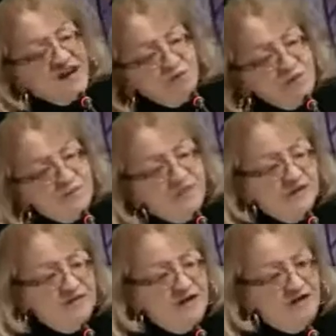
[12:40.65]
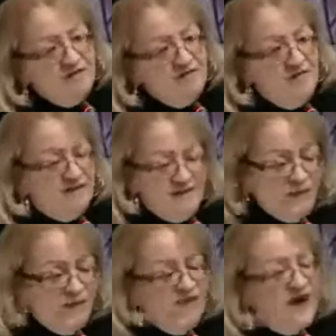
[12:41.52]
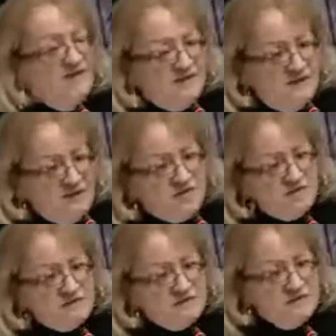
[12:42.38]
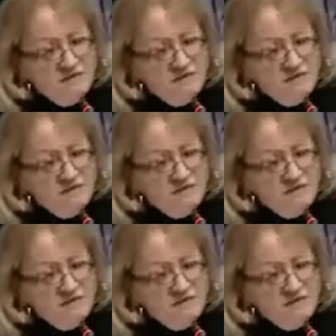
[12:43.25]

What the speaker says: of people out there. They're retired teachers.